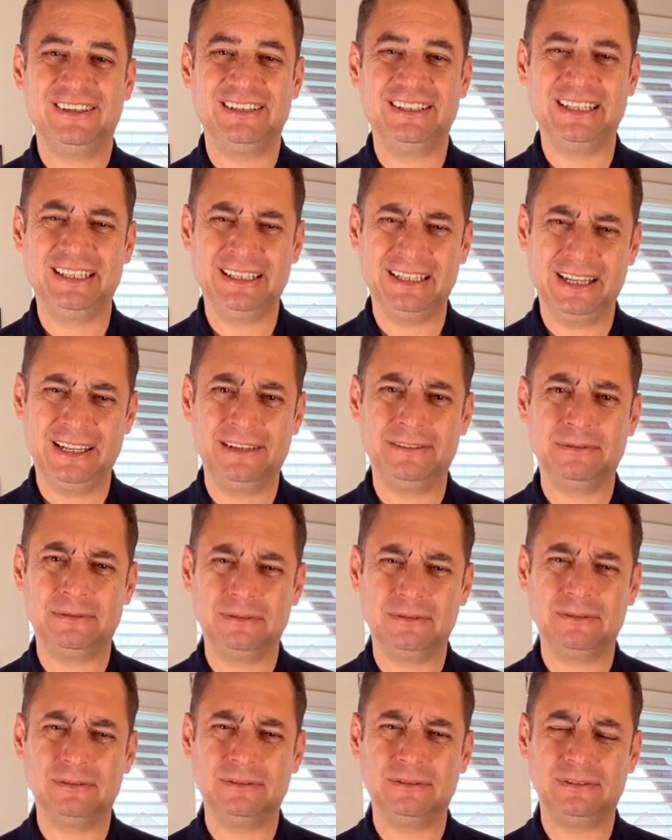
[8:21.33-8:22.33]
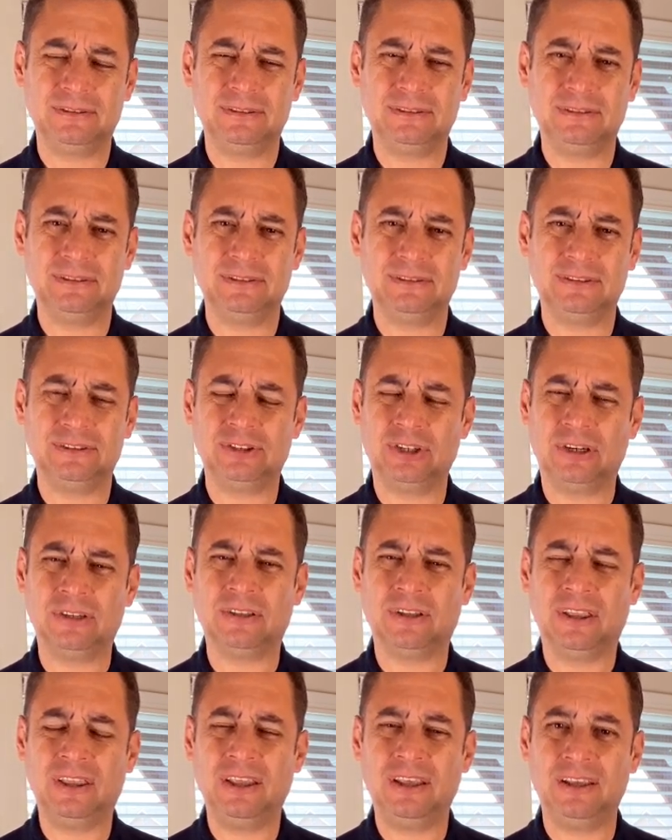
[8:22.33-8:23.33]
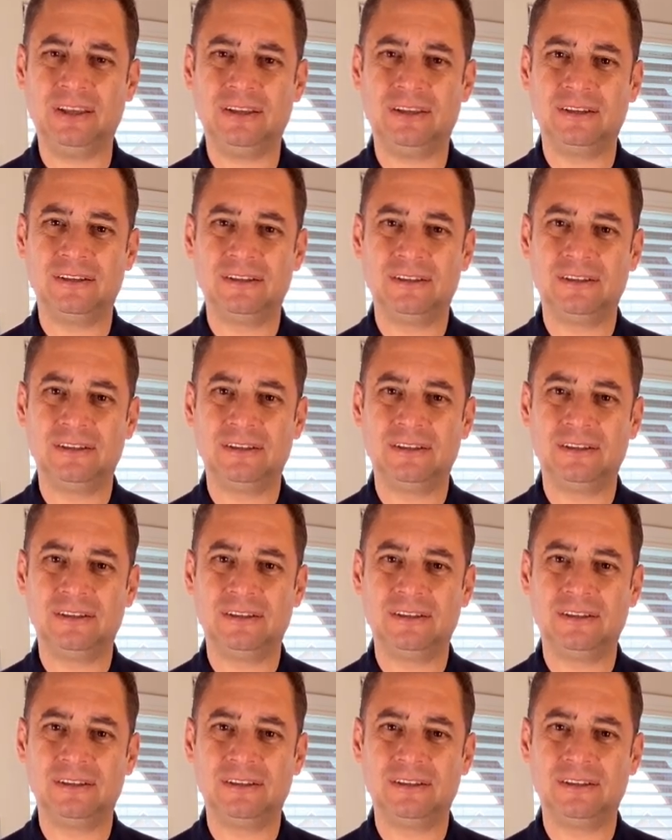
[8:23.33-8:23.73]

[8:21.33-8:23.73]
And then I start to think,